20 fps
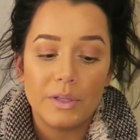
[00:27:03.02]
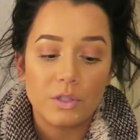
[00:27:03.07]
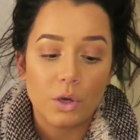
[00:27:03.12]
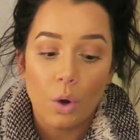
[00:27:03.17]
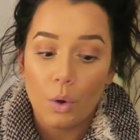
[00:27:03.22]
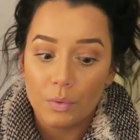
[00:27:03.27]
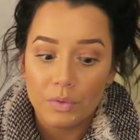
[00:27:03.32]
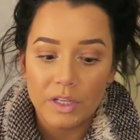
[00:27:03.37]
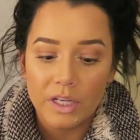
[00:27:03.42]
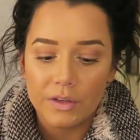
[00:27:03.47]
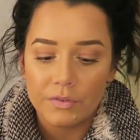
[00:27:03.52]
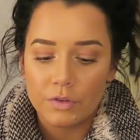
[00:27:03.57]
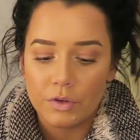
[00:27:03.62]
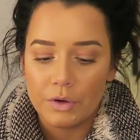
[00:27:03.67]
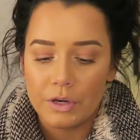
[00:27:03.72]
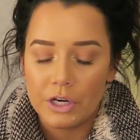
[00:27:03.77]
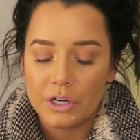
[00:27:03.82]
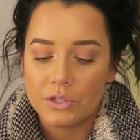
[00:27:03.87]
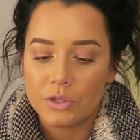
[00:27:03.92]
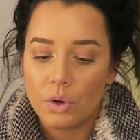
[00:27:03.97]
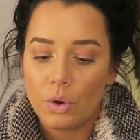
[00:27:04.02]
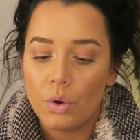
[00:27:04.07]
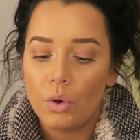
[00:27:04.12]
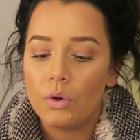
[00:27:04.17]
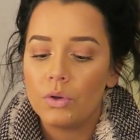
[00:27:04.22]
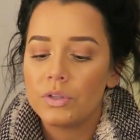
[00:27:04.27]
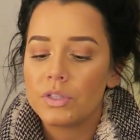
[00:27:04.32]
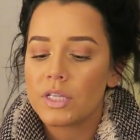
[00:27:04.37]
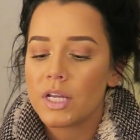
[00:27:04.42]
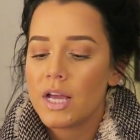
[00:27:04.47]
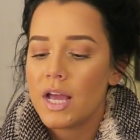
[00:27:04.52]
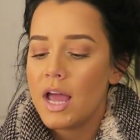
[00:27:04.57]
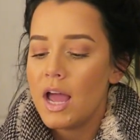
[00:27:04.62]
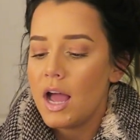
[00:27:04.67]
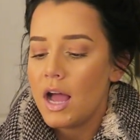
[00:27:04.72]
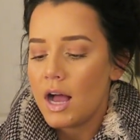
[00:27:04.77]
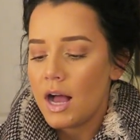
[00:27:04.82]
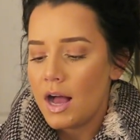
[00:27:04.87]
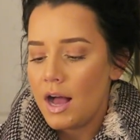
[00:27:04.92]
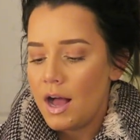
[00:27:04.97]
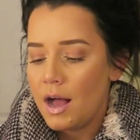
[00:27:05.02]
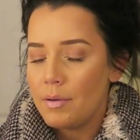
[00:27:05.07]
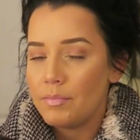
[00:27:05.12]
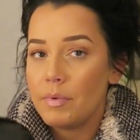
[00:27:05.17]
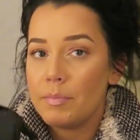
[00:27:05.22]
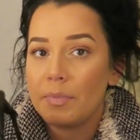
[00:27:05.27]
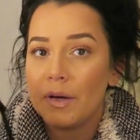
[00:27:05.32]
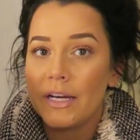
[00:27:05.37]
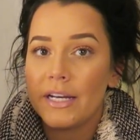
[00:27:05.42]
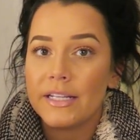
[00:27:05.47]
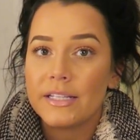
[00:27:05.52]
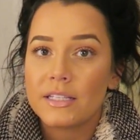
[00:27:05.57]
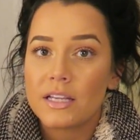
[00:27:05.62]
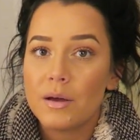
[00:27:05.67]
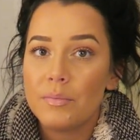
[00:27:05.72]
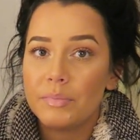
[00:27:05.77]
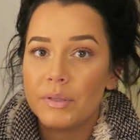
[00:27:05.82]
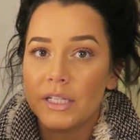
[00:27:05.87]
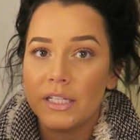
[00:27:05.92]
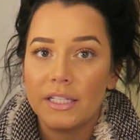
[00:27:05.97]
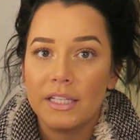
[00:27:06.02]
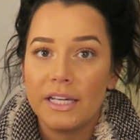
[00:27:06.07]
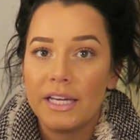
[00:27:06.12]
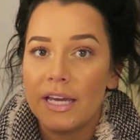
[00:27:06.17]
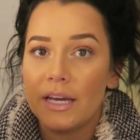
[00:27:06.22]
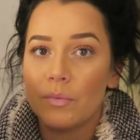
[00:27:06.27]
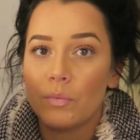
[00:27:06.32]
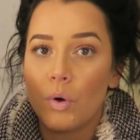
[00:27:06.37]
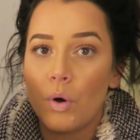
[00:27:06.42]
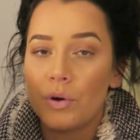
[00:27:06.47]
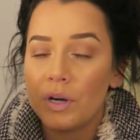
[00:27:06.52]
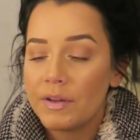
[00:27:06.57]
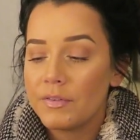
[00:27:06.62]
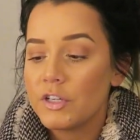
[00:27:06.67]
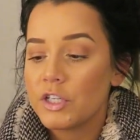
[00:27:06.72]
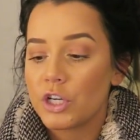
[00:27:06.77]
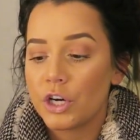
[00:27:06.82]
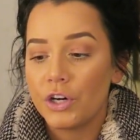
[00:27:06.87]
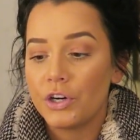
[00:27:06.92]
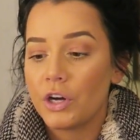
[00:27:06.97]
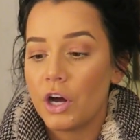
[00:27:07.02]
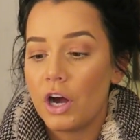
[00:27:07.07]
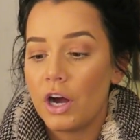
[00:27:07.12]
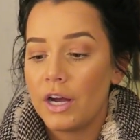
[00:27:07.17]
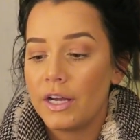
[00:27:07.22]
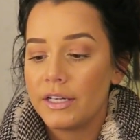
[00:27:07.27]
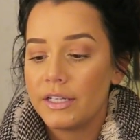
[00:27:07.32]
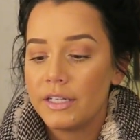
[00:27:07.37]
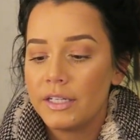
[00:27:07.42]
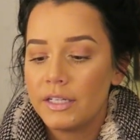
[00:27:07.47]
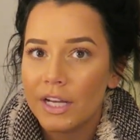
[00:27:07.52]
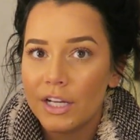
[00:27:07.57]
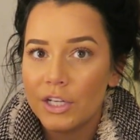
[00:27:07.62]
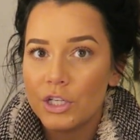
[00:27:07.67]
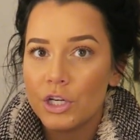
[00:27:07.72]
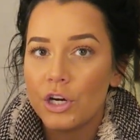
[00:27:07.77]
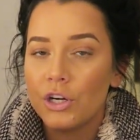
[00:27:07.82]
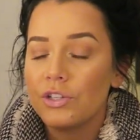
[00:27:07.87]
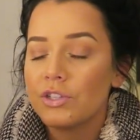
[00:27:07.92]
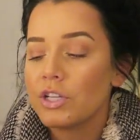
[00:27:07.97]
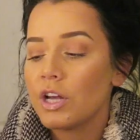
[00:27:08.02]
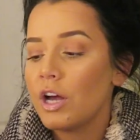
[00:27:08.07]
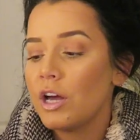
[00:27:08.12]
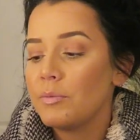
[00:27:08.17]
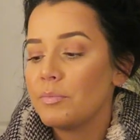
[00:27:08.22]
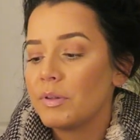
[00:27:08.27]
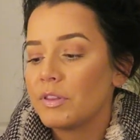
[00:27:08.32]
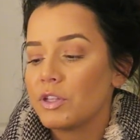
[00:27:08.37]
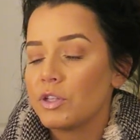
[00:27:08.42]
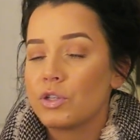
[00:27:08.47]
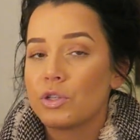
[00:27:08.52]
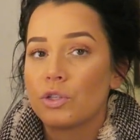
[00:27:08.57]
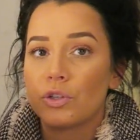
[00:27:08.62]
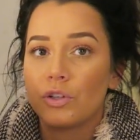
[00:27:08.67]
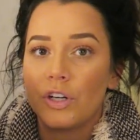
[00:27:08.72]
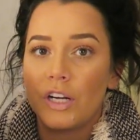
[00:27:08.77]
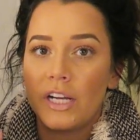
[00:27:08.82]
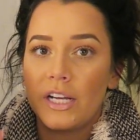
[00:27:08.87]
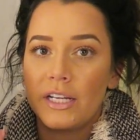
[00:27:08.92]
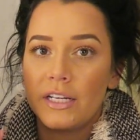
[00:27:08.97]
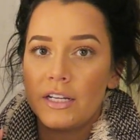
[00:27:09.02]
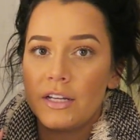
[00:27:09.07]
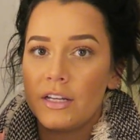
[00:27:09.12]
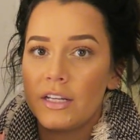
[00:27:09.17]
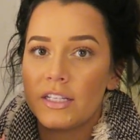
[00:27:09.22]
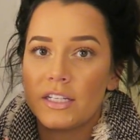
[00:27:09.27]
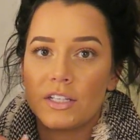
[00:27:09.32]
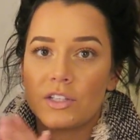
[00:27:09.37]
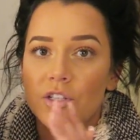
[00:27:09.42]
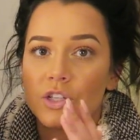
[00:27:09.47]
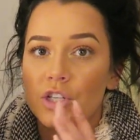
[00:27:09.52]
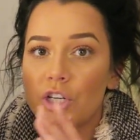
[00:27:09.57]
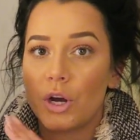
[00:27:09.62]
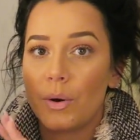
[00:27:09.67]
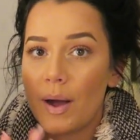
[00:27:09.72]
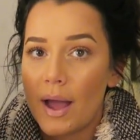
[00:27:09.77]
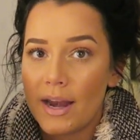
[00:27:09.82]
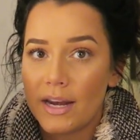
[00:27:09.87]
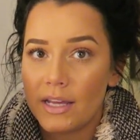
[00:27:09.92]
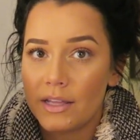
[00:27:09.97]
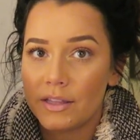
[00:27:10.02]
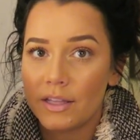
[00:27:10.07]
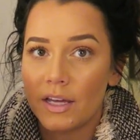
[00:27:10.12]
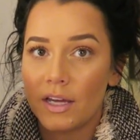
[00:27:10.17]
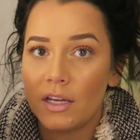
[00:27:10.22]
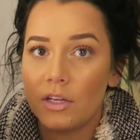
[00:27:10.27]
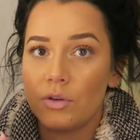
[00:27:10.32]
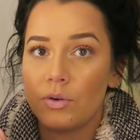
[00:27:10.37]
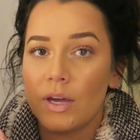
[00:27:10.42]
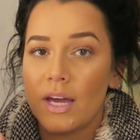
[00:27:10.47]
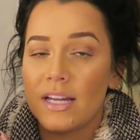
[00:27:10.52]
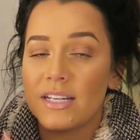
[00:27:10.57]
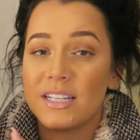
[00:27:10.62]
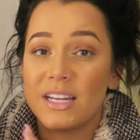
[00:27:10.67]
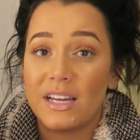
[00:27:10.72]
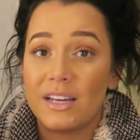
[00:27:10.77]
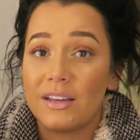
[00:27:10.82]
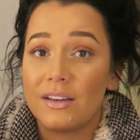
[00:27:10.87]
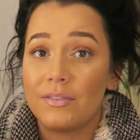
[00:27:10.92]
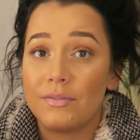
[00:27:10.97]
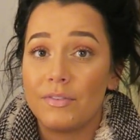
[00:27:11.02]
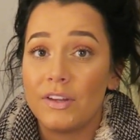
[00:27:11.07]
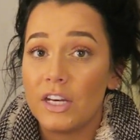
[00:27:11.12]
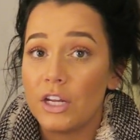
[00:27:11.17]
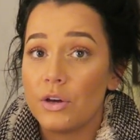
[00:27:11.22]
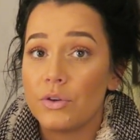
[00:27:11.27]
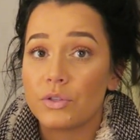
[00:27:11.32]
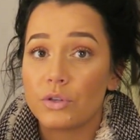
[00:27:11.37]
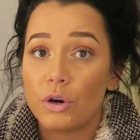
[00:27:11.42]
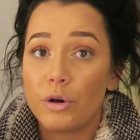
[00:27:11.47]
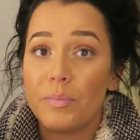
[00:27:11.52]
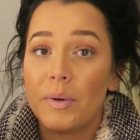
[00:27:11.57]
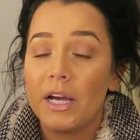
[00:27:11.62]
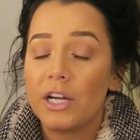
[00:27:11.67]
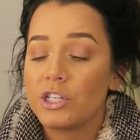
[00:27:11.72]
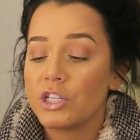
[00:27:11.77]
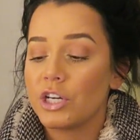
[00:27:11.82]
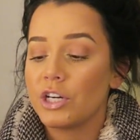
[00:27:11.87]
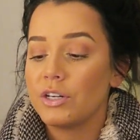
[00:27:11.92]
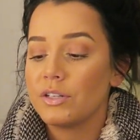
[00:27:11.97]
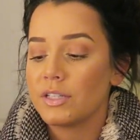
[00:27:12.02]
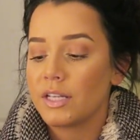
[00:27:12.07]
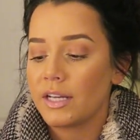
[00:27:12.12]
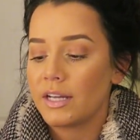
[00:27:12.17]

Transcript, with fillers: It's only a few years old, um, but it's completely, it won't even turn on. It's like it turns on, but the screen, it doesn't show anything. You can't take videos or pictures.